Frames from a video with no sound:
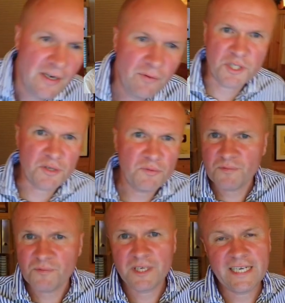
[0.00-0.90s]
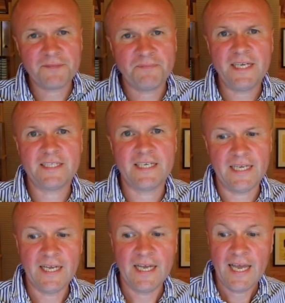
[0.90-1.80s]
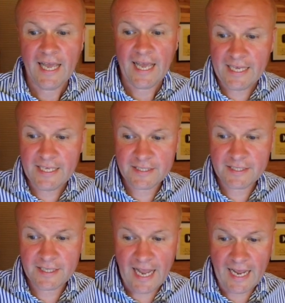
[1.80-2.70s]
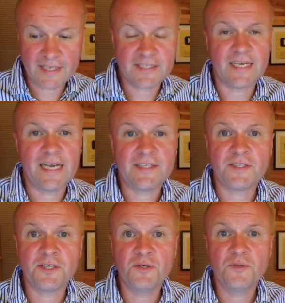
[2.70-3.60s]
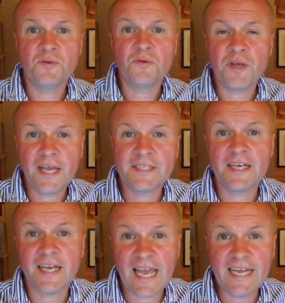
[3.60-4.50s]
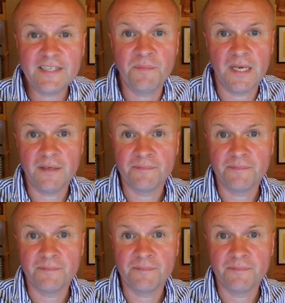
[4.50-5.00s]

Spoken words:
Which I wasn't really expecting is access to Creator Academy.